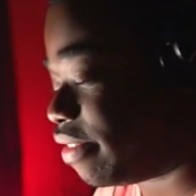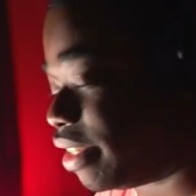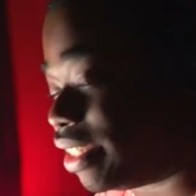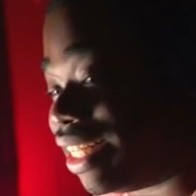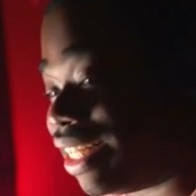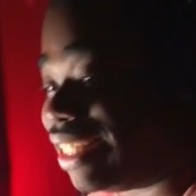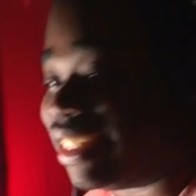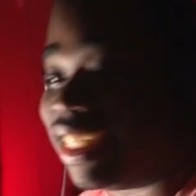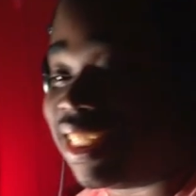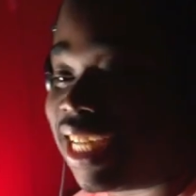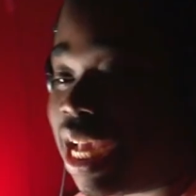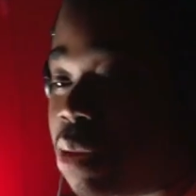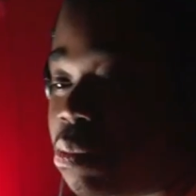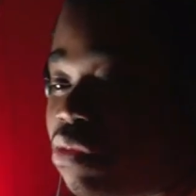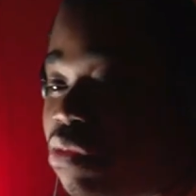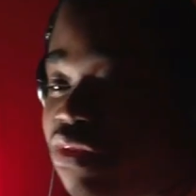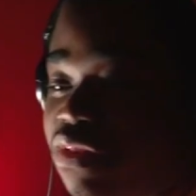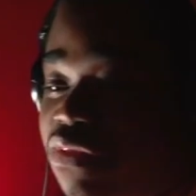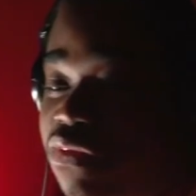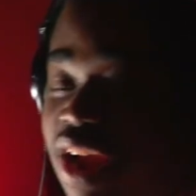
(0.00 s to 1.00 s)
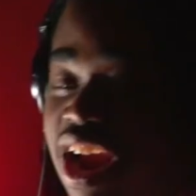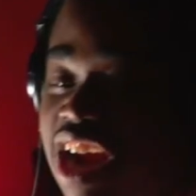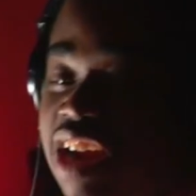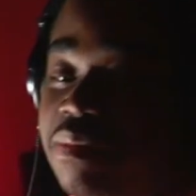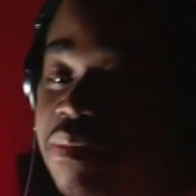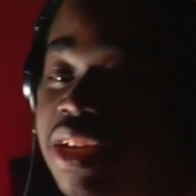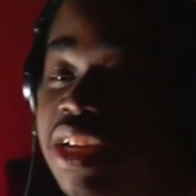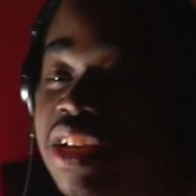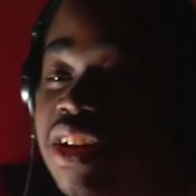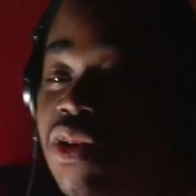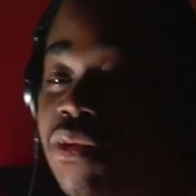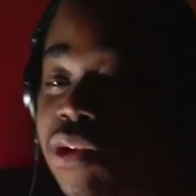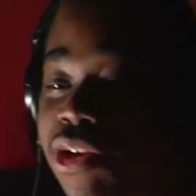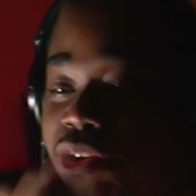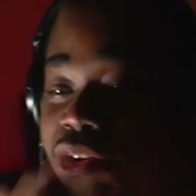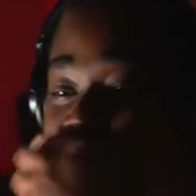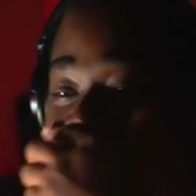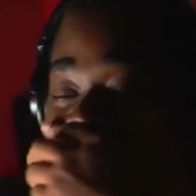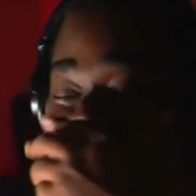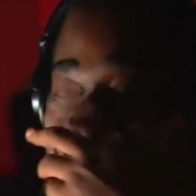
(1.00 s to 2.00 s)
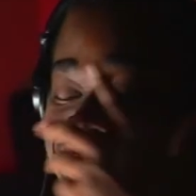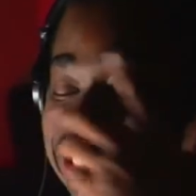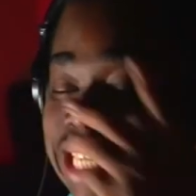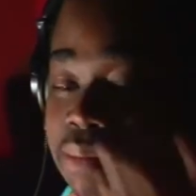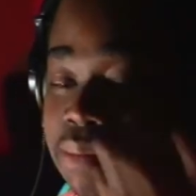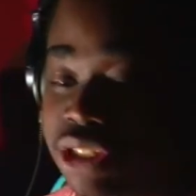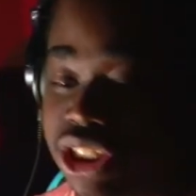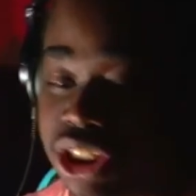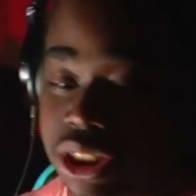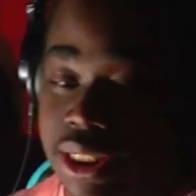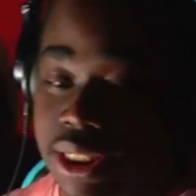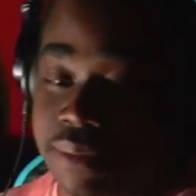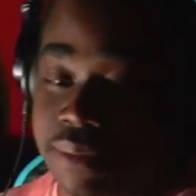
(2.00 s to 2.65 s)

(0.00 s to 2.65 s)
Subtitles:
not that type of environment, you know, where you do that type of shit.